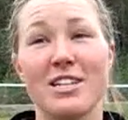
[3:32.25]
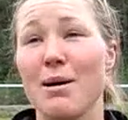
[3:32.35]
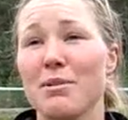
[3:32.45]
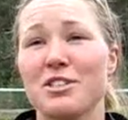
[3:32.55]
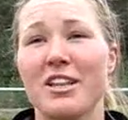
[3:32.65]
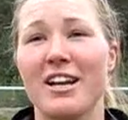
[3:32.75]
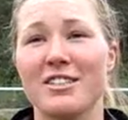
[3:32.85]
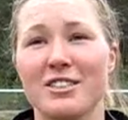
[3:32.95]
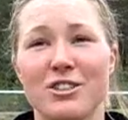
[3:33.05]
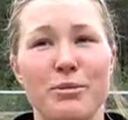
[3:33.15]
How much of that
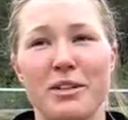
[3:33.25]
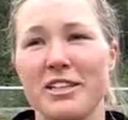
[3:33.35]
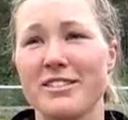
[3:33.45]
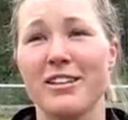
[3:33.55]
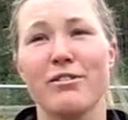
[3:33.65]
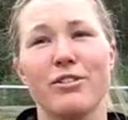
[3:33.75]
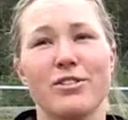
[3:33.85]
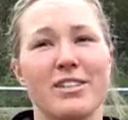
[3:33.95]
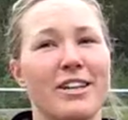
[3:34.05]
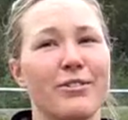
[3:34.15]
is contributed to cell
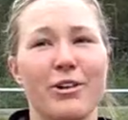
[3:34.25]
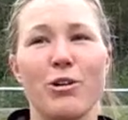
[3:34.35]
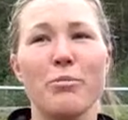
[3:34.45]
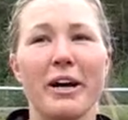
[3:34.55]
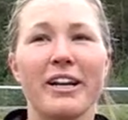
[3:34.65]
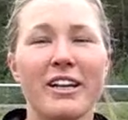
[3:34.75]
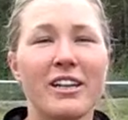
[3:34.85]
phones, I don't know, but